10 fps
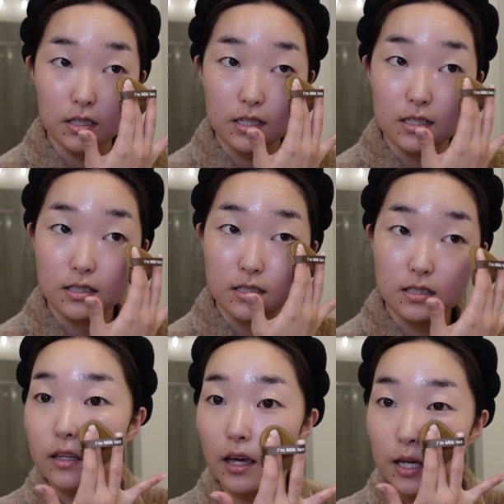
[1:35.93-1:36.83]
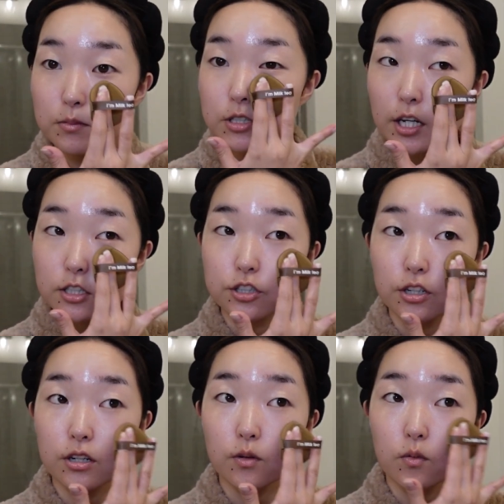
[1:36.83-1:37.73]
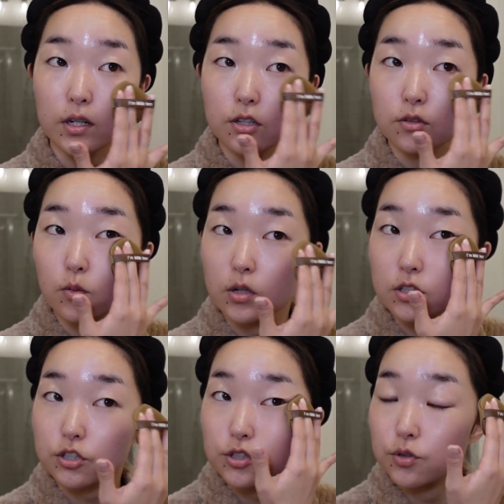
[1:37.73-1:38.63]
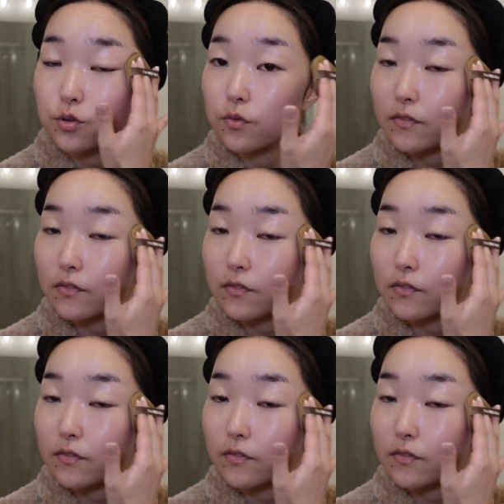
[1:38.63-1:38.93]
is game changer when you want to do